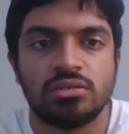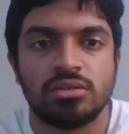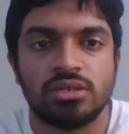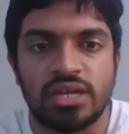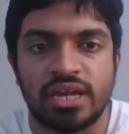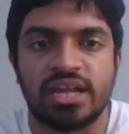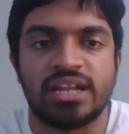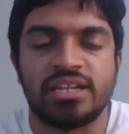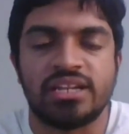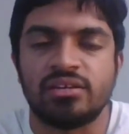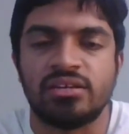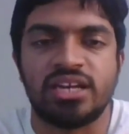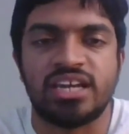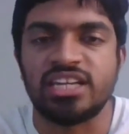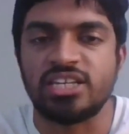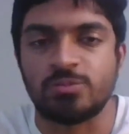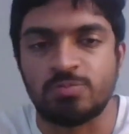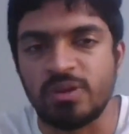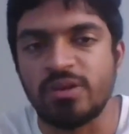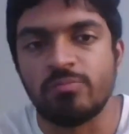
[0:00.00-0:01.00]
And
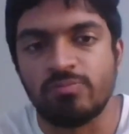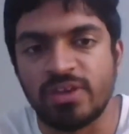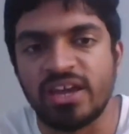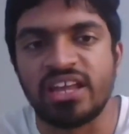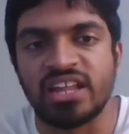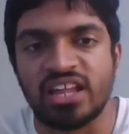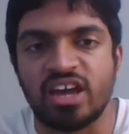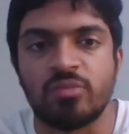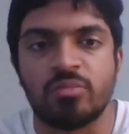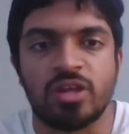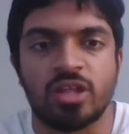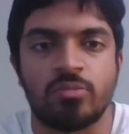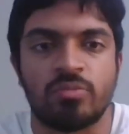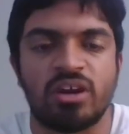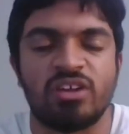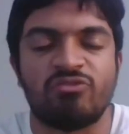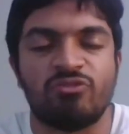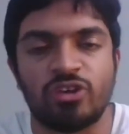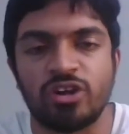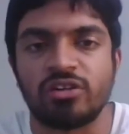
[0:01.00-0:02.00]
he's been playing
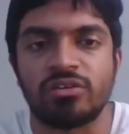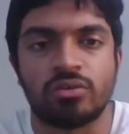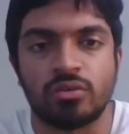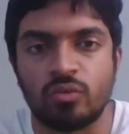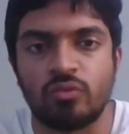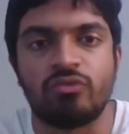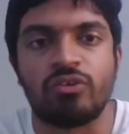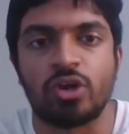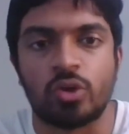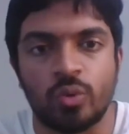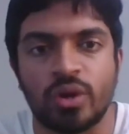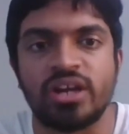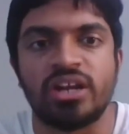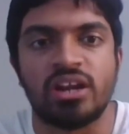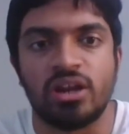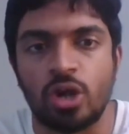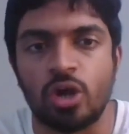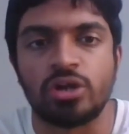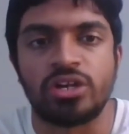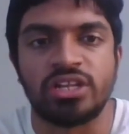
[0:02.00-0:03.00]
Ahmedabad for quite a
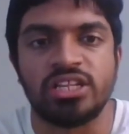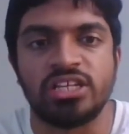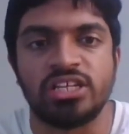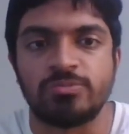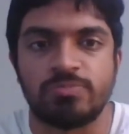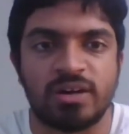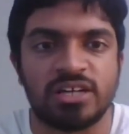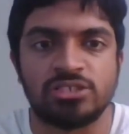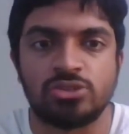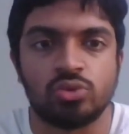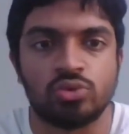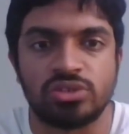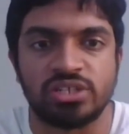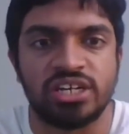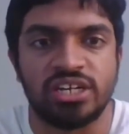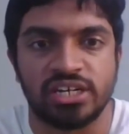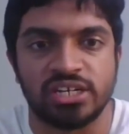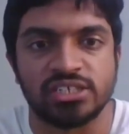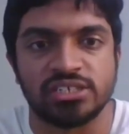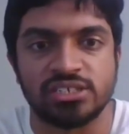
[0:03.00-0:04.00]
lot in these past
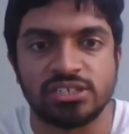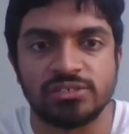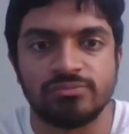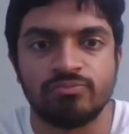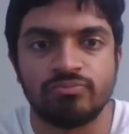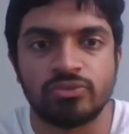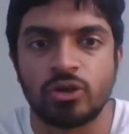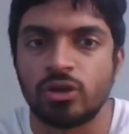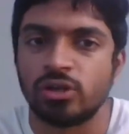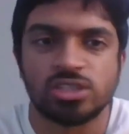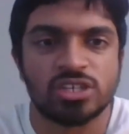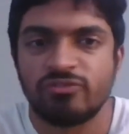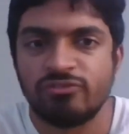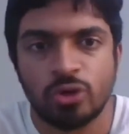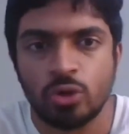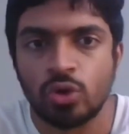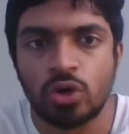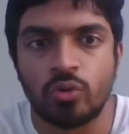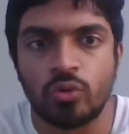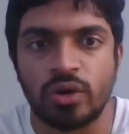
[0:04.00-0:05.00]
2-3 years, because of
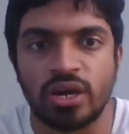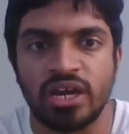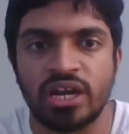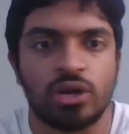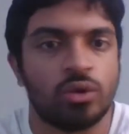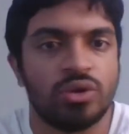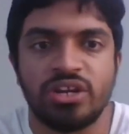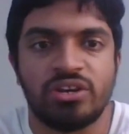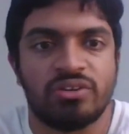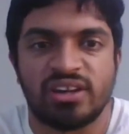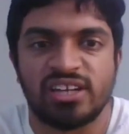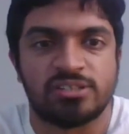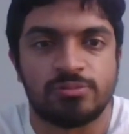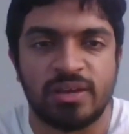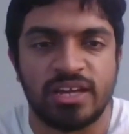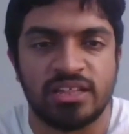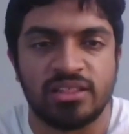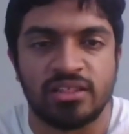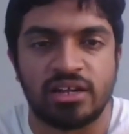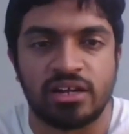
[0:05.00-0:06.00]
why. I don't need to
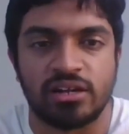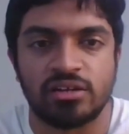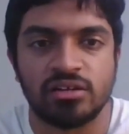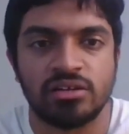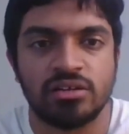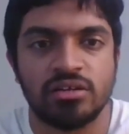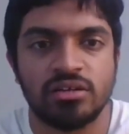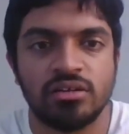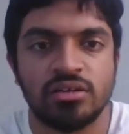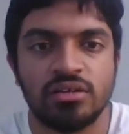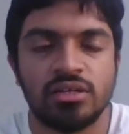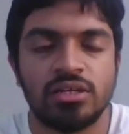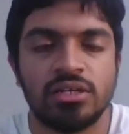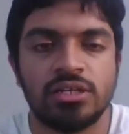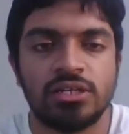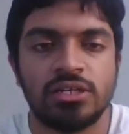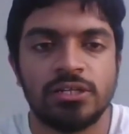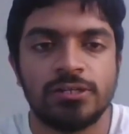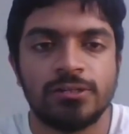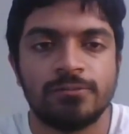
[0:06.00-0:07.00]
explain that.
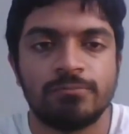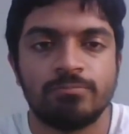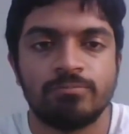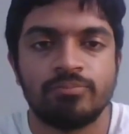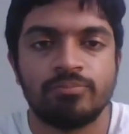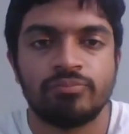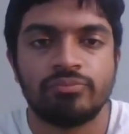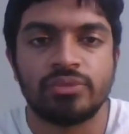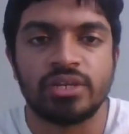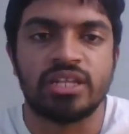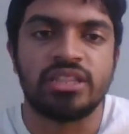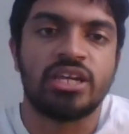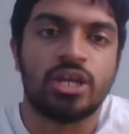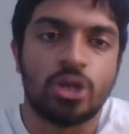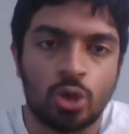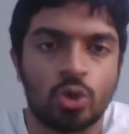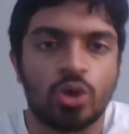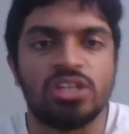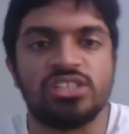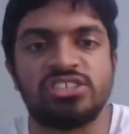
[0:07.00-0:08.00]
And then
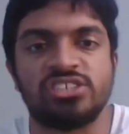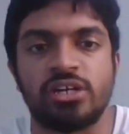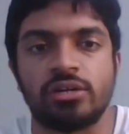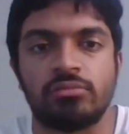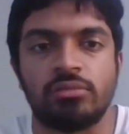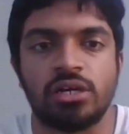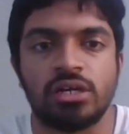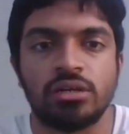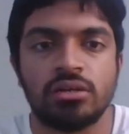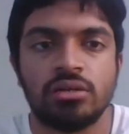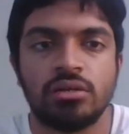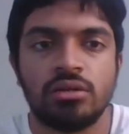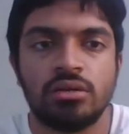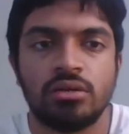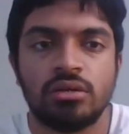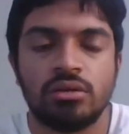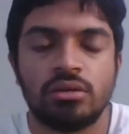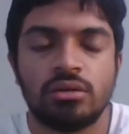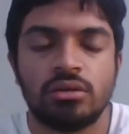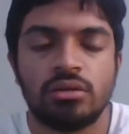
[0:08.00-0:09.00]
Rohit Sharma.
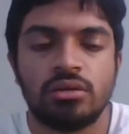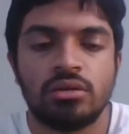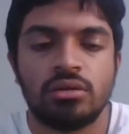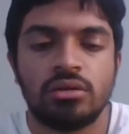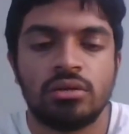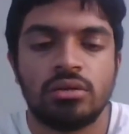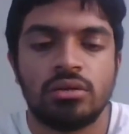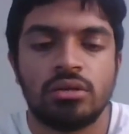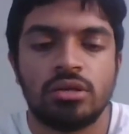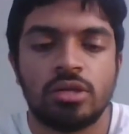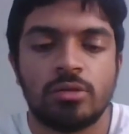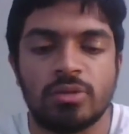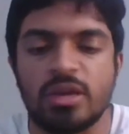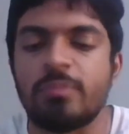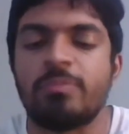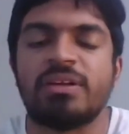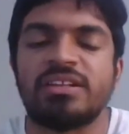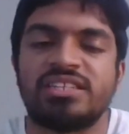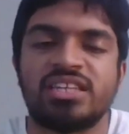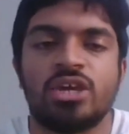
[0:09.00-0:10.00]

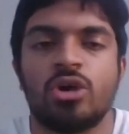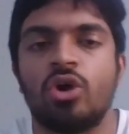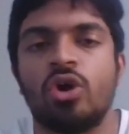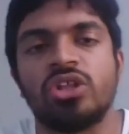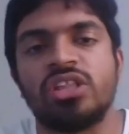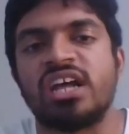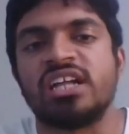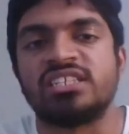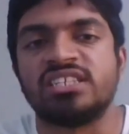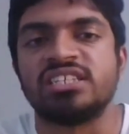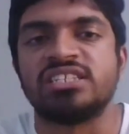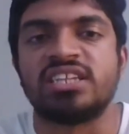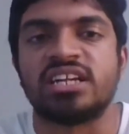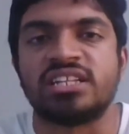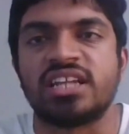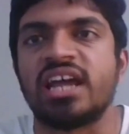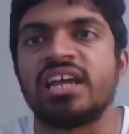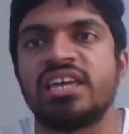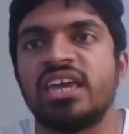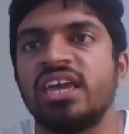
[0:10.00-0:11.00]
People say, oh, that's his
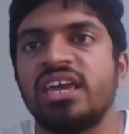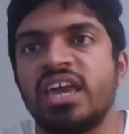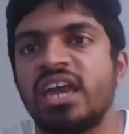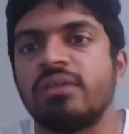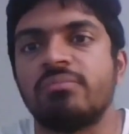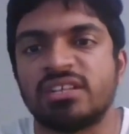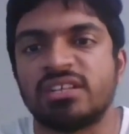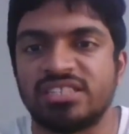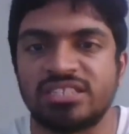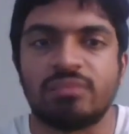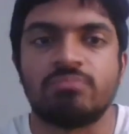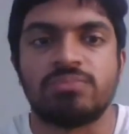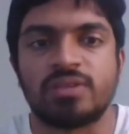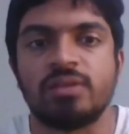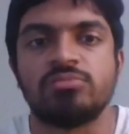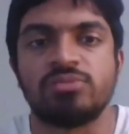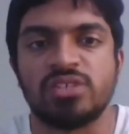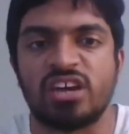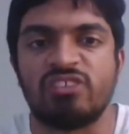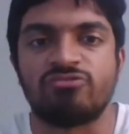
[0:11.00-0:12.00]
attacking game. But
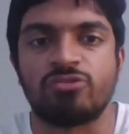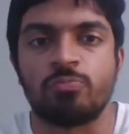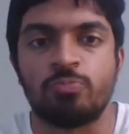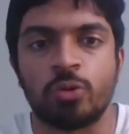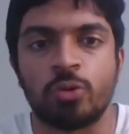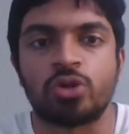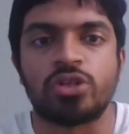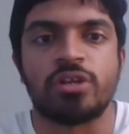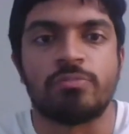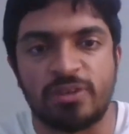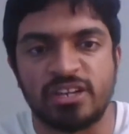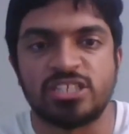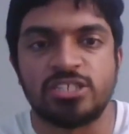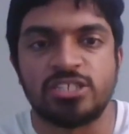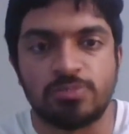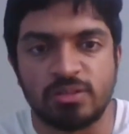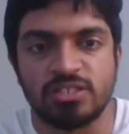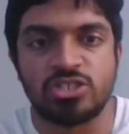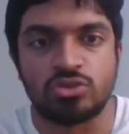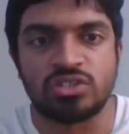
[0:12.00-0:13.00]
sometimes you have to put your
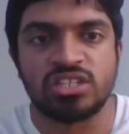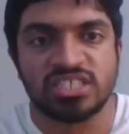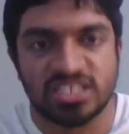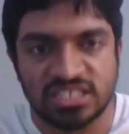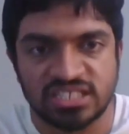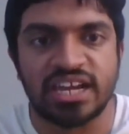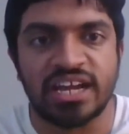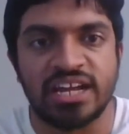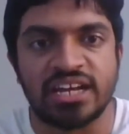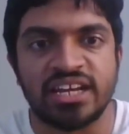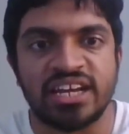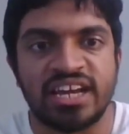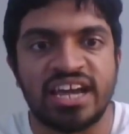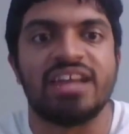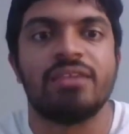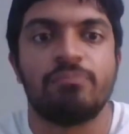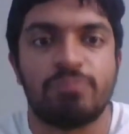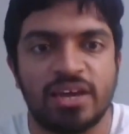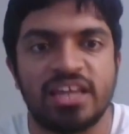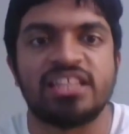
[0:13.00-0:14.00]
principles to the side
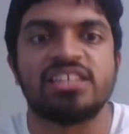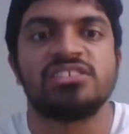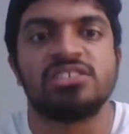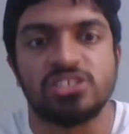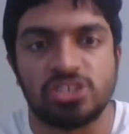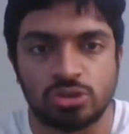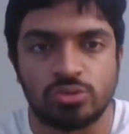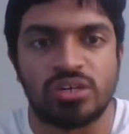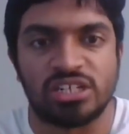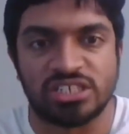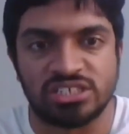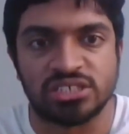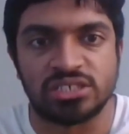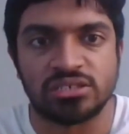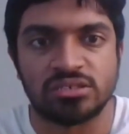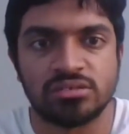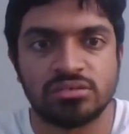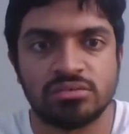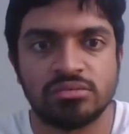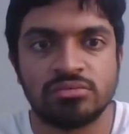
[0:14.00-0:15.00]
and play the situation.